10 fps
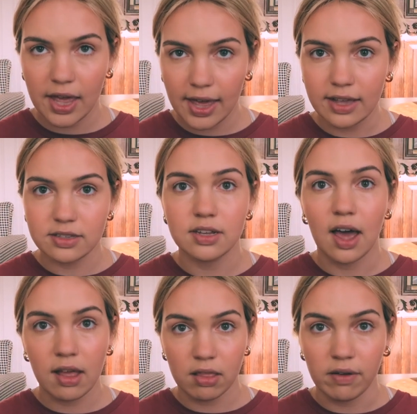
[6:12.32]
it.
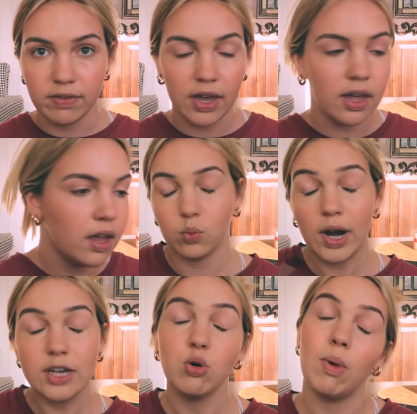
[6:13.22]
I love it. When
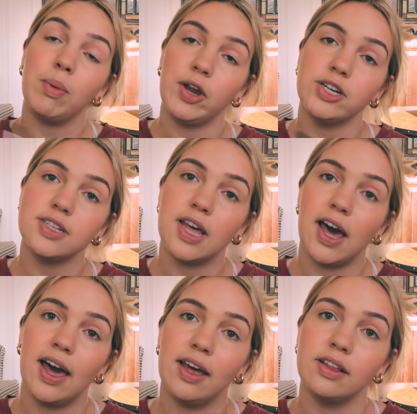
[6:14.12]
I told my parents
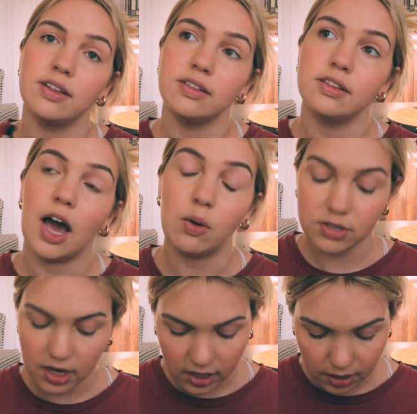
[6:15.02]
that I
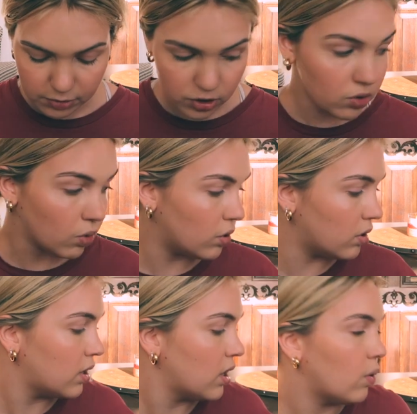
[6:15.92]
was gonna come to
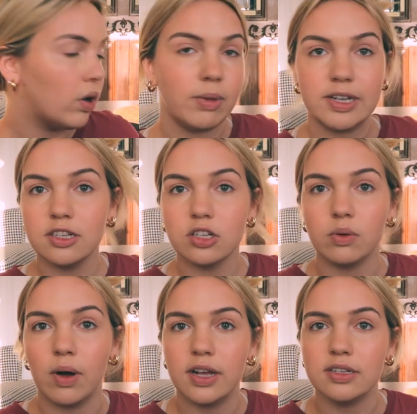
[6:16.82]
school where my sister
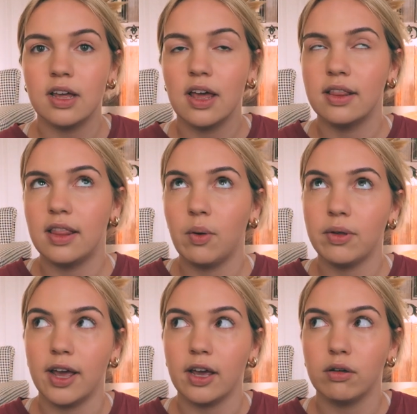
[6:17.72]
was, they were
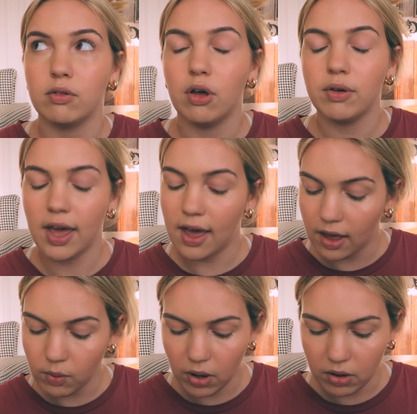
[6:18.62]
like,
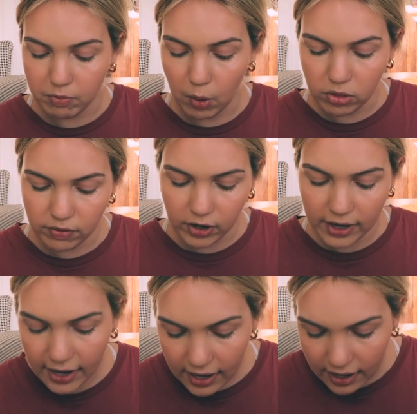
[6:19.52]
okay, well, if both of our
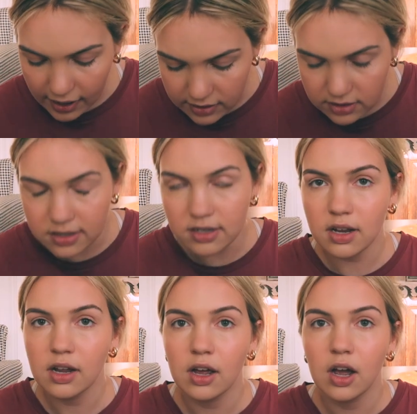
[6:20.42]
kids
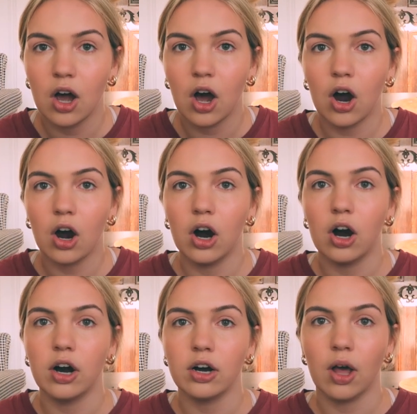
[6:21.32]

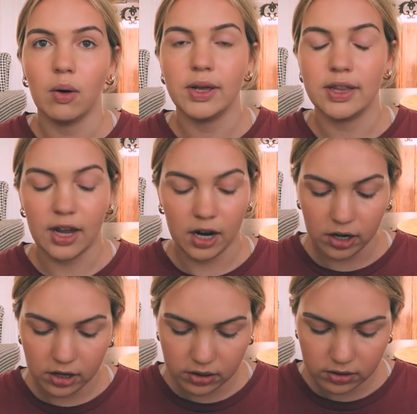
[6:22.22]
are going
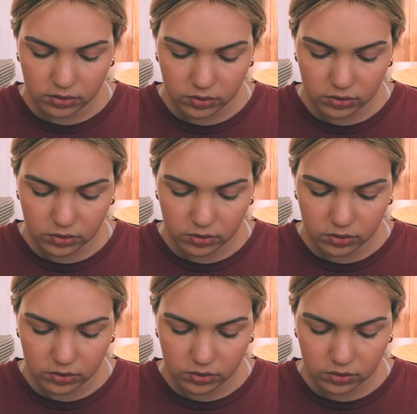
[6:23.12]
there,